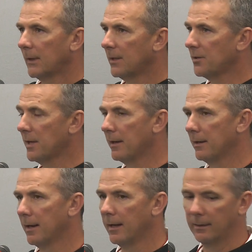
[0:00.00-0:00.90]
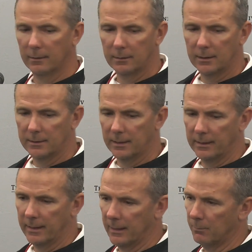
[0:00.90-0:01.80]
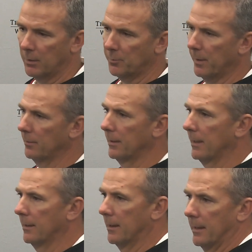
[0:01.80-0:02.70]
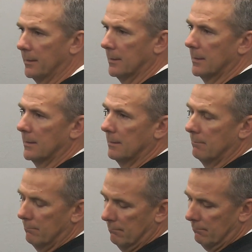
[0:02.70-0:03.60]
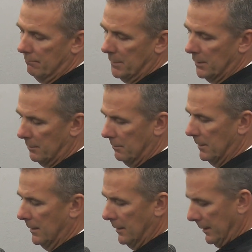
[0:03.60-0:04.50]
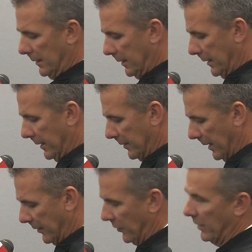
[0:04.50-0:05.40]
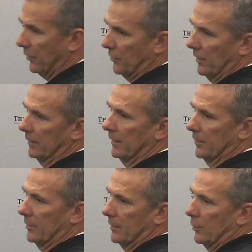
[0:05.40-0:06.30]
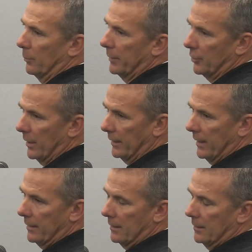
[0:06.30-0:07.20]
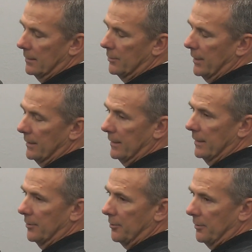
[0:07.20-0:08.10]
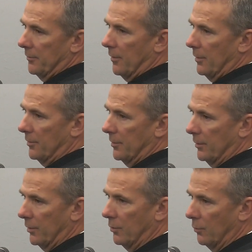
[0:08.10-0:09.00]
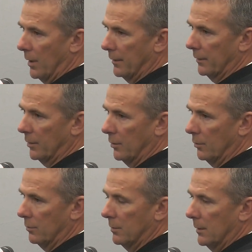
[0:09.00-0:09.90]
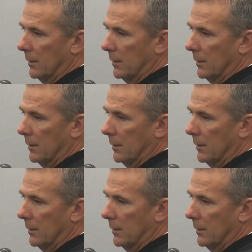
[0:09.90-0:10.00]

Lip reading: It's day-to-day. Tate had a much better day-to-day. You know, he's got a skill set that's a little bit JT-ish as far as the Q run, the Q.